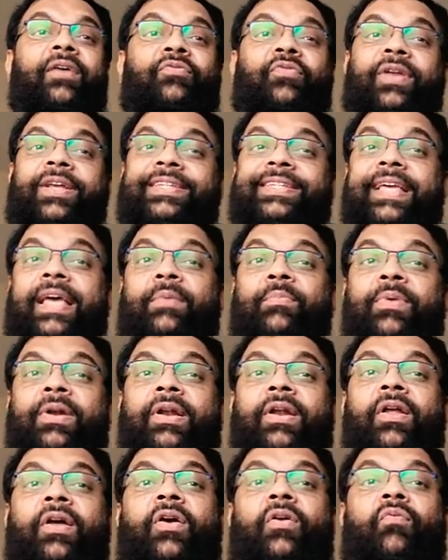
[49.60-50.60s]
For
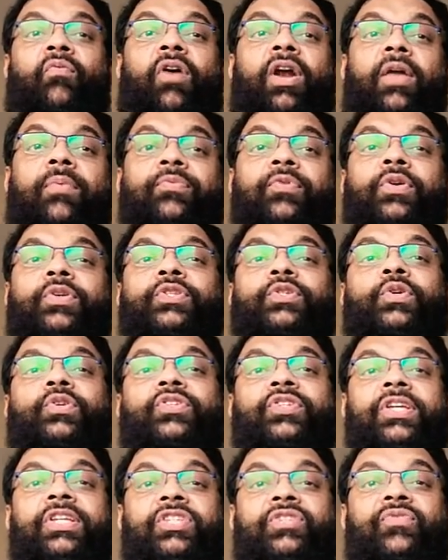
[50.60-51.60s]
example, one of those
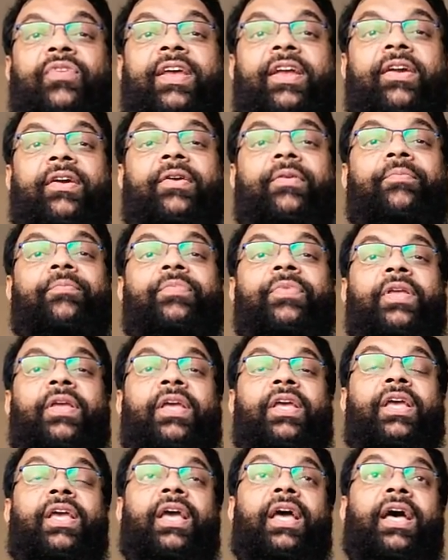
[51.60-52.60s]
questions were
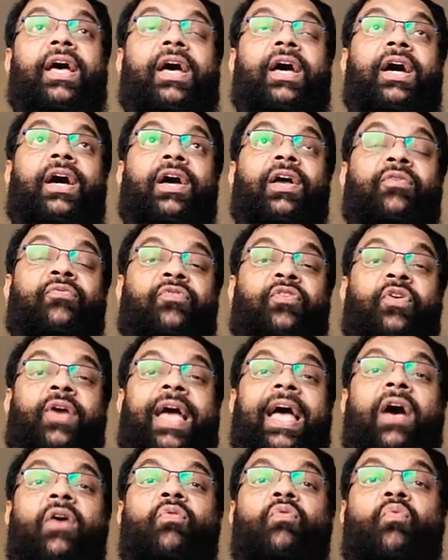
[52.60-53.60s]
if you
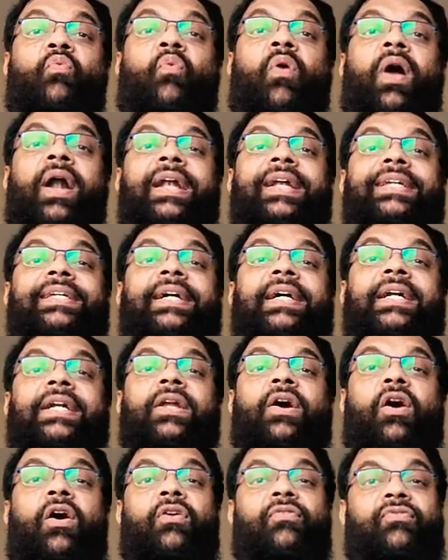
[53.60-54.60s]
have 1
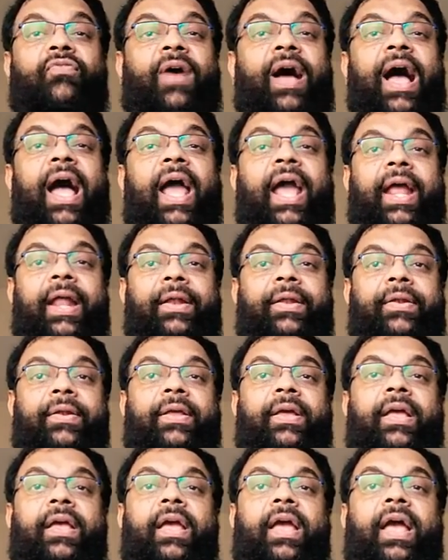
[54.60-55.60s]
ton of iron
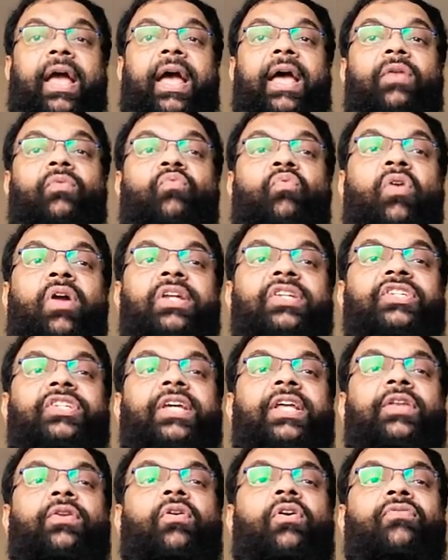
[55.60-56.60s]
and 1
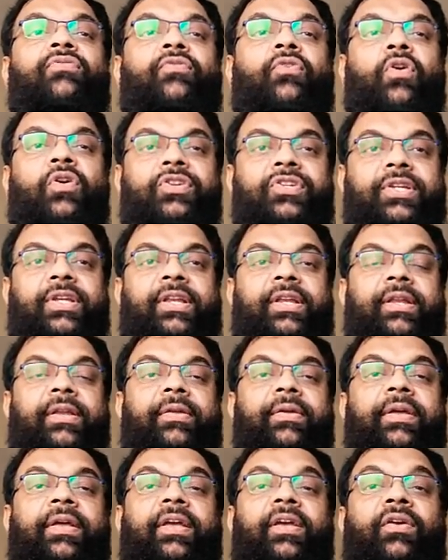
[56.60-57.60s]
ton of cotton,
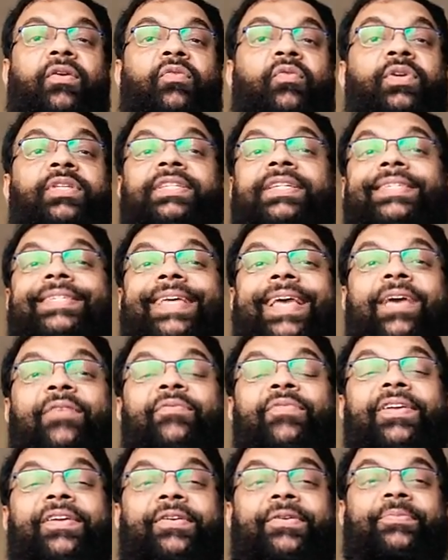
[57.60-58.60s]
which is
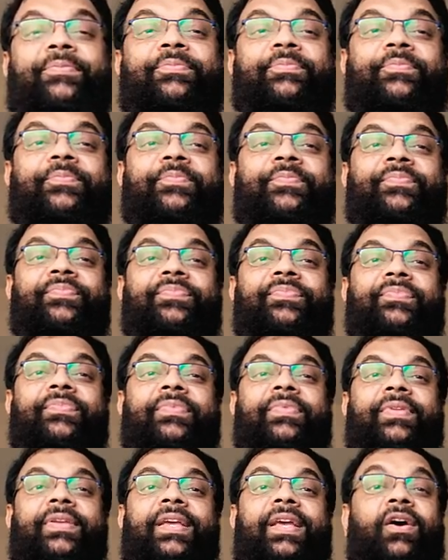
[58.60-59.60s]
heavier?
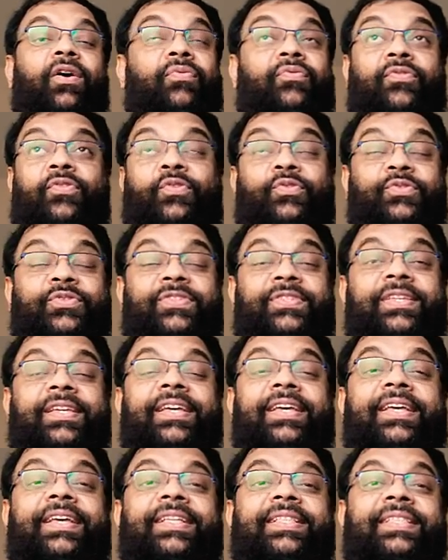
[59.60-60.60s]
Of course,
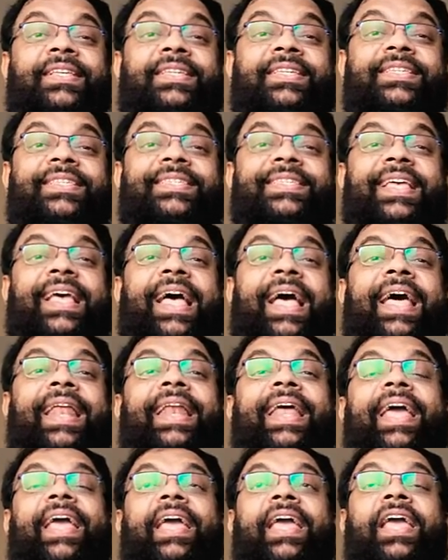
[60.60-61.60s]
this is
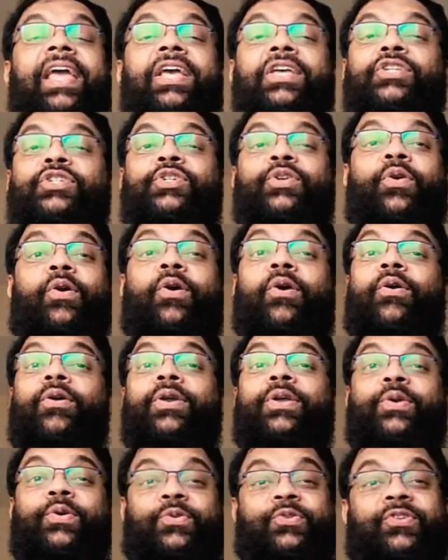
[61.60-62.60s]
an age
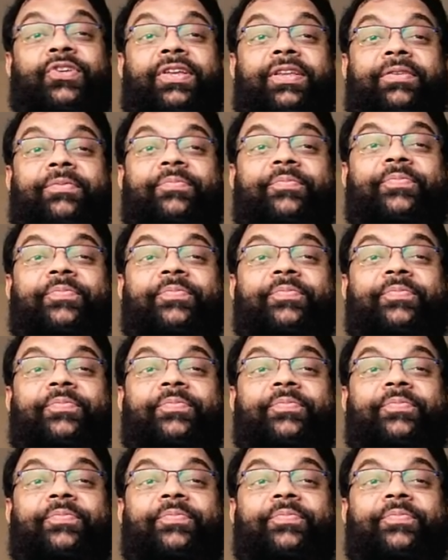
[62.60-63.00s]
old question.